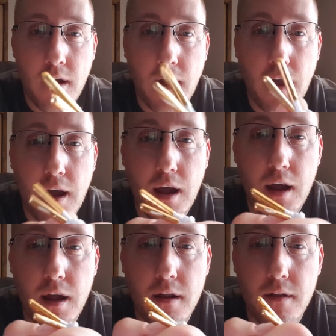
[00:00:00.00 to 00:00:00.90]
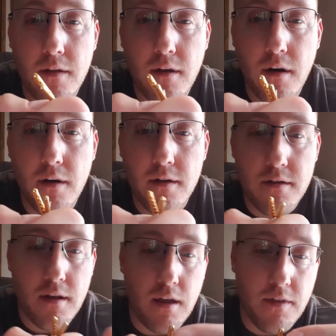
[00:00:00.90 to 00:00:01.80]
and there is
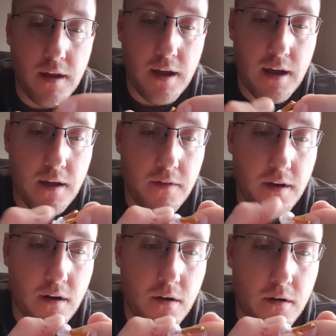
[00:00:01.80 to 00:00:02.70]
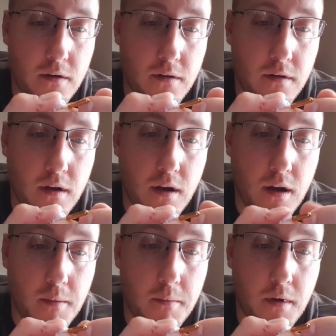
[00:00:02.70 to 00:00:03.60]
nothing on there
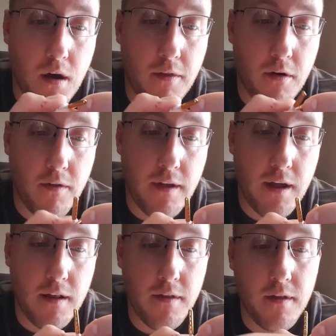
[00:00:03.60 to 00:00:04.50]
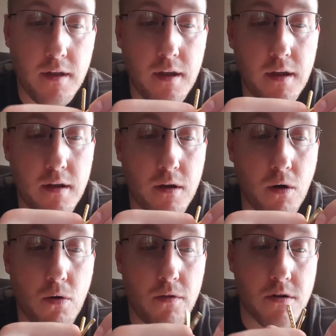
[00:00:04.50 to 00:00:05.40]
um, other than the
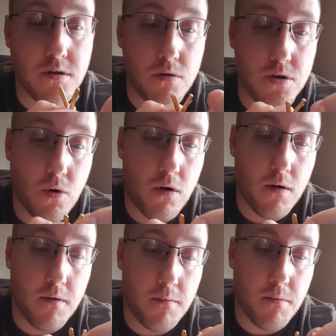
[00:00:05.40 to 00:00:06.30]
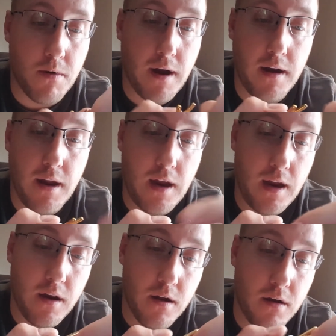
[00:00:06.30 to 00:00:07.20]
gold. There's no Jordan
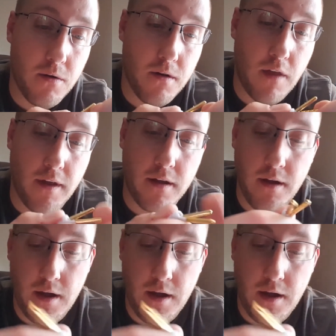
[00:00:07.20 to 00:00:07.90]
branding, no nothing.